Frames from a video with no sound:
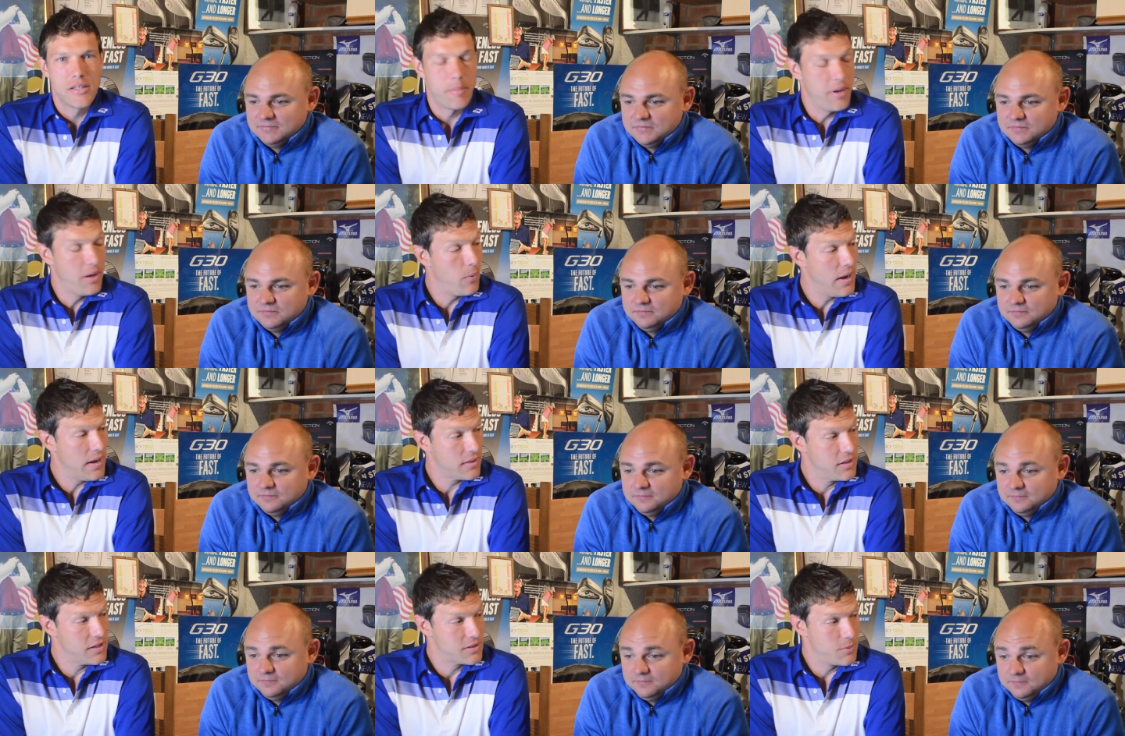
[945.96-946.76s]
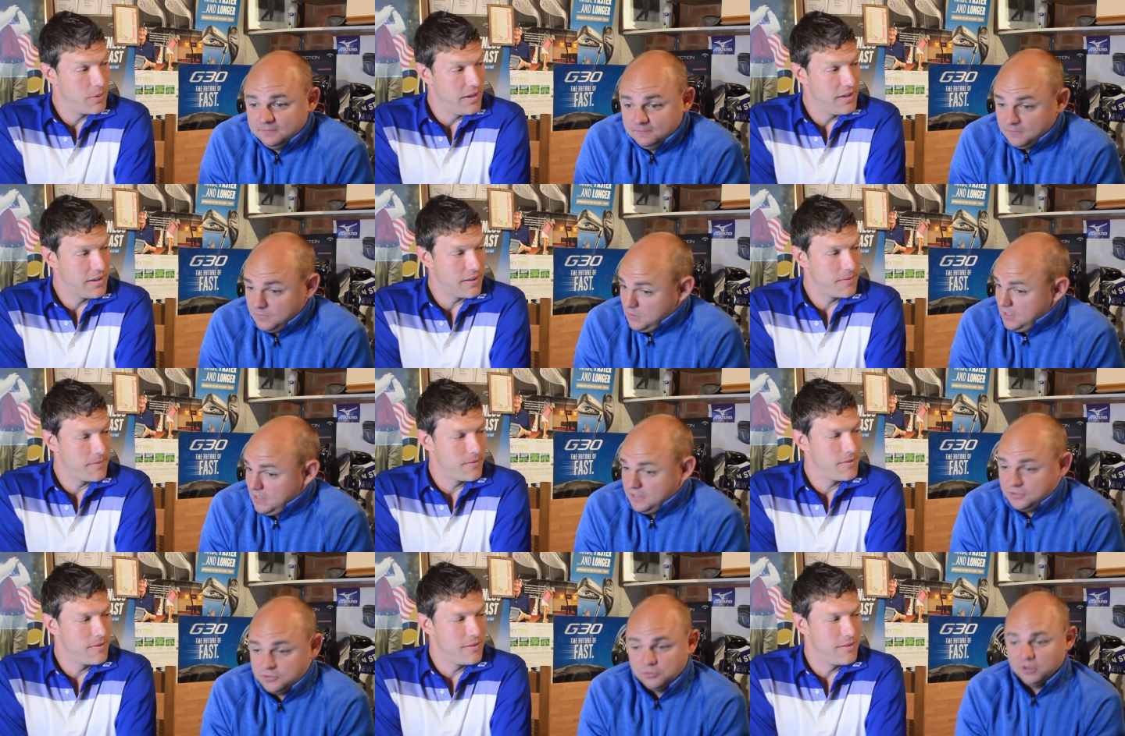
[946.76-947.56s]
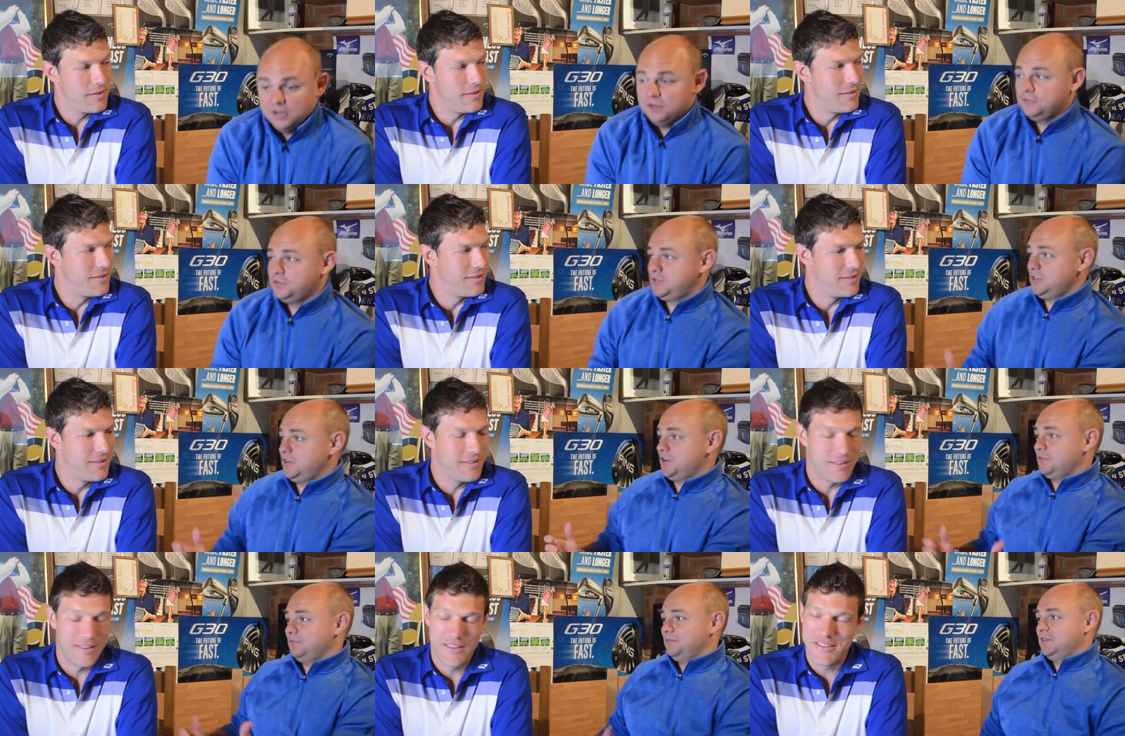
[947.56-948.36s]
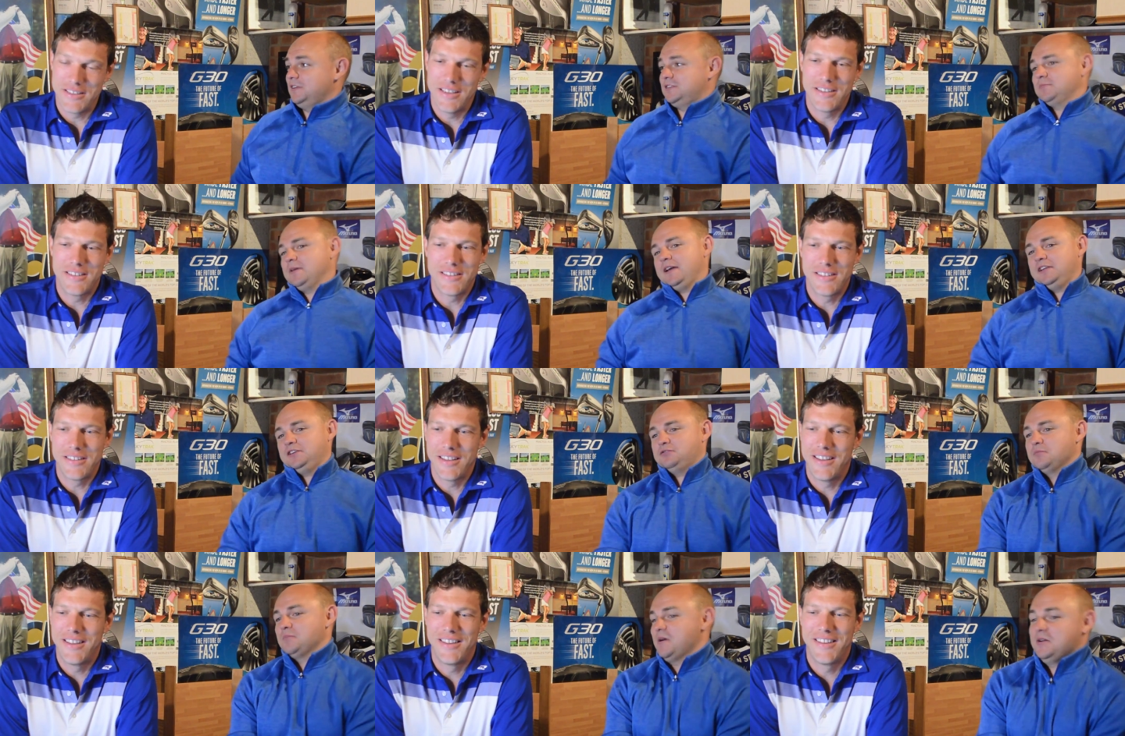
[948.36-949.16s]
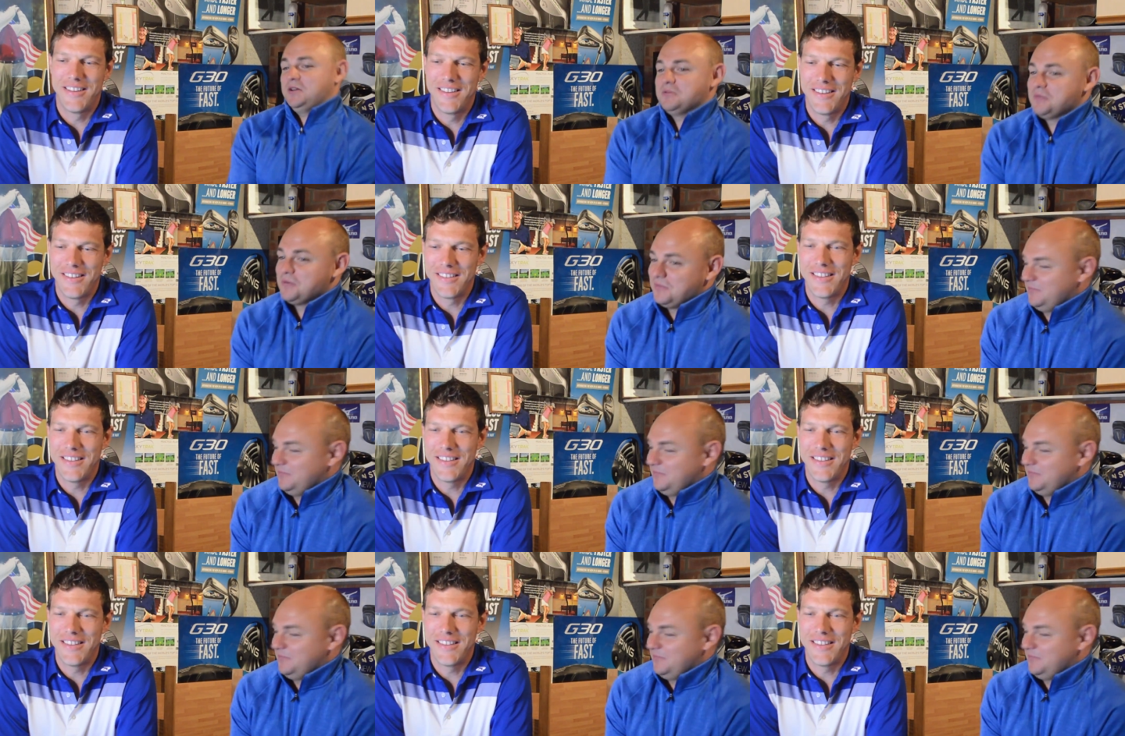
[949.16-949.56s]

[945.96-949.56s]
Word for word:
Speaker 1: It's a big whack this week. It's all over to you. This, this is, man is remarkable.